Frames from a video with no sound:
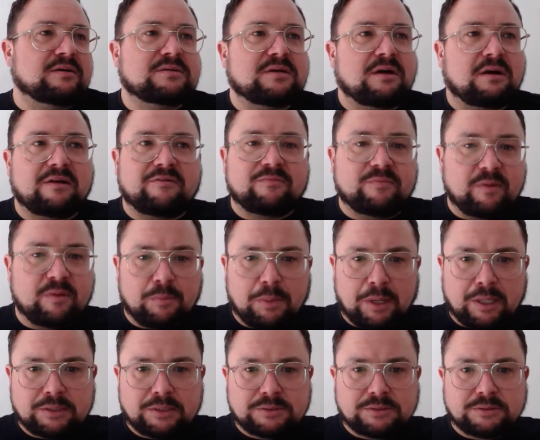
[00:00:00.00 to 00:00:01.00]
Can't even remember.
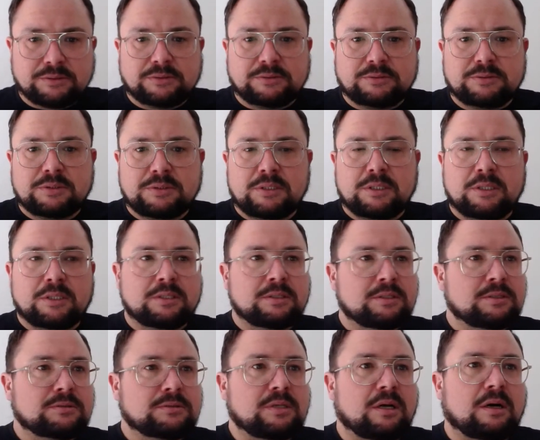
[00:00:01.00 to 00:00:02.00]

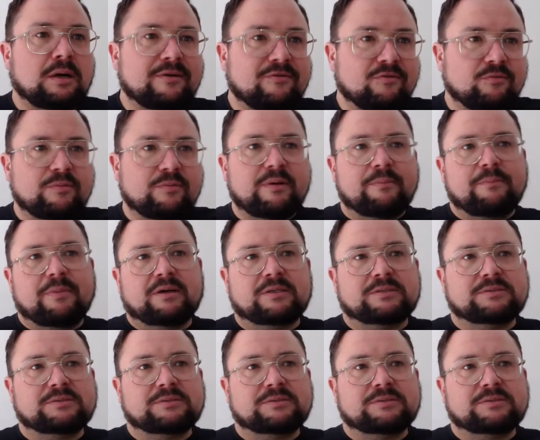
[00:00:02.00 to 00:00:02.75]
Can't even remember.